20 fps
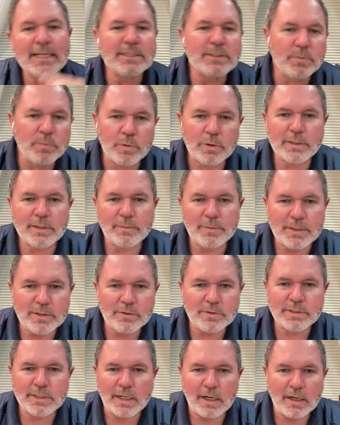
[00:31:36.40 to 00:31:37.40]
that's a word that we
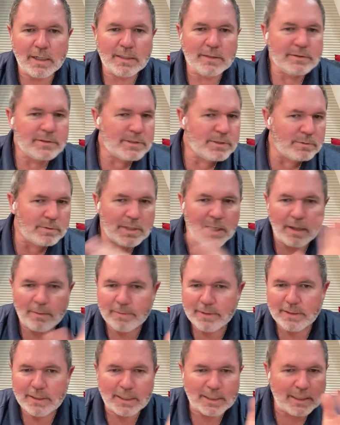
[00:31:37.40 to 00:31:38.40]
use in Ireland, so
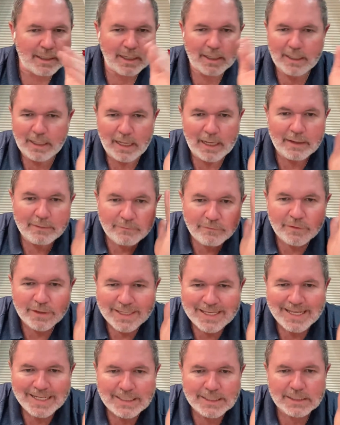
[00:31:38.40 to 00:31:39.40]
common. Like, I
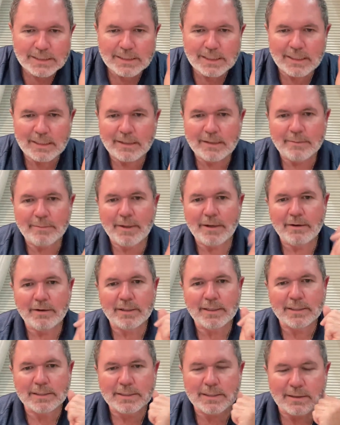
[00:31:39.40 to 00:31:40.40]
forget that in
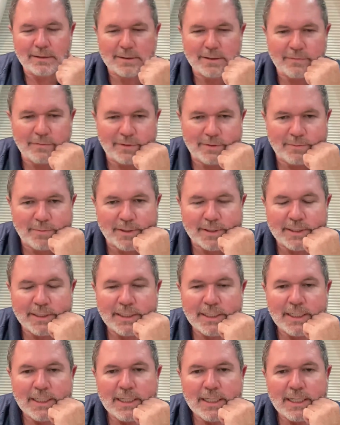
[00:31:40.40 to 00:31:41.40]
America it's a little different. But